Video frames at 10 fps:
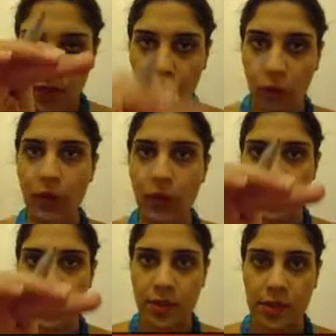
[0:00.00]

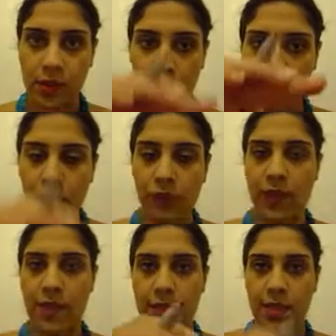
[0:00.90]

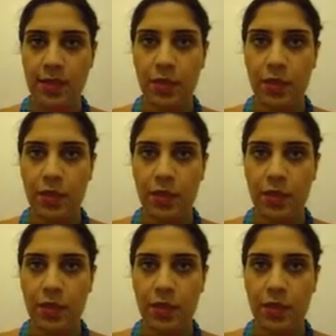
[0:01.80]
lessons